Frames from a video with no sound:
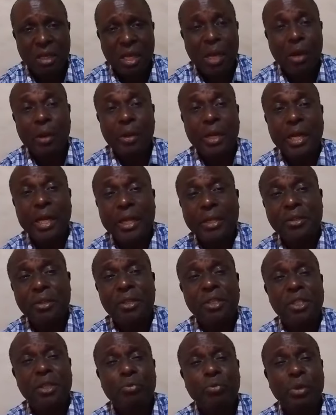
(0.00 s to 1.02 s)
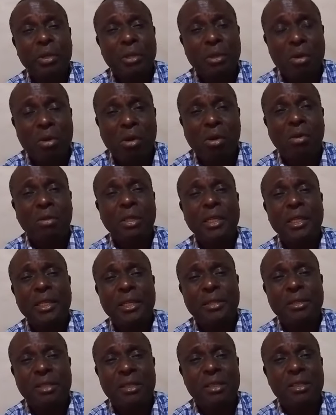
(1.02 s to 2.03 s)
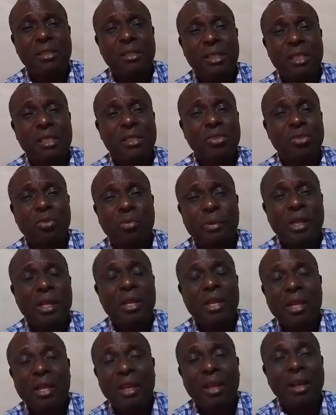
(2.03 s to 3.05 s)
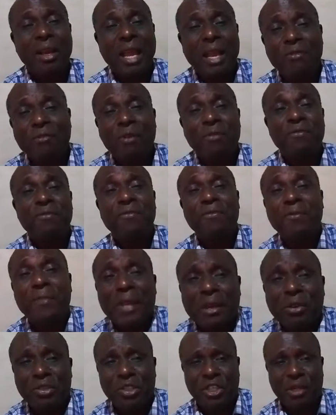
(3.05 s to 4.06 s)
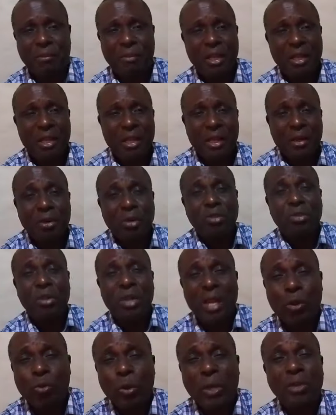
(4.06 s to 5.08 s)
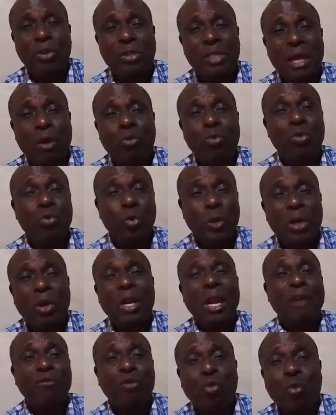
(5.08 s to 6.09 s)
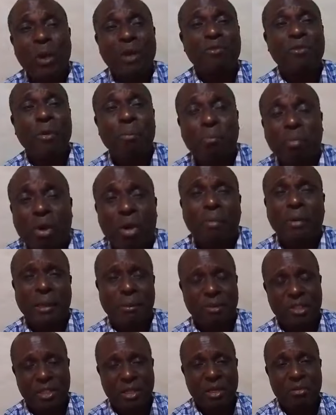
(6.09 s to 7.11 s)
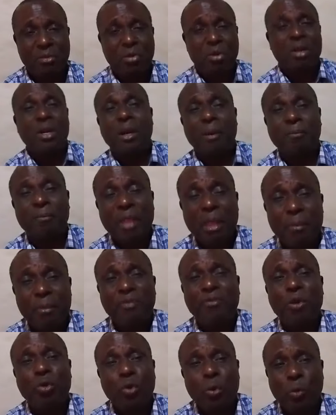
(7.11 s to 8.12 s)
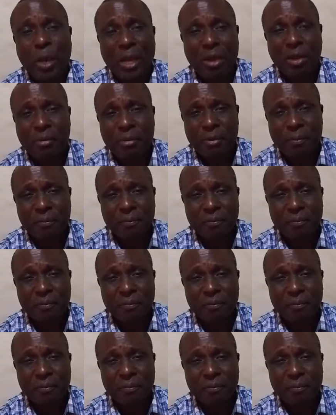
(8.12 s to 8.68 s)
Our relationship with God is to be a life of fellowship. We don't have to wait for problems to come before we wake up.